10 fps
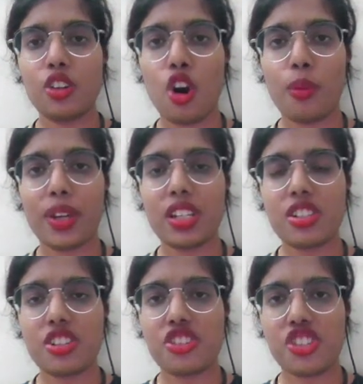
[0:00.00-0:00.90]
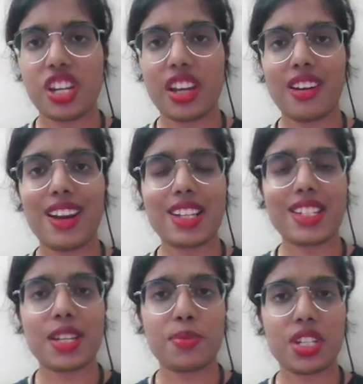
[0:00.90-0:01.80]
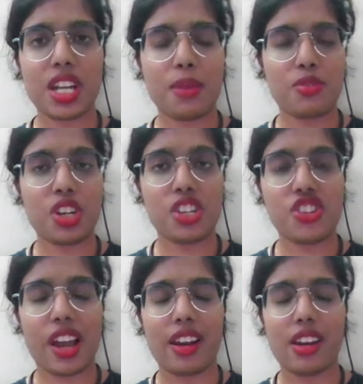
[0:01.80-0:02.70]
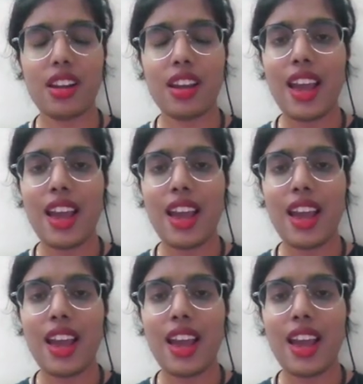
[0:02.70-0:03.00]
comment, share, and subscribe to our channel.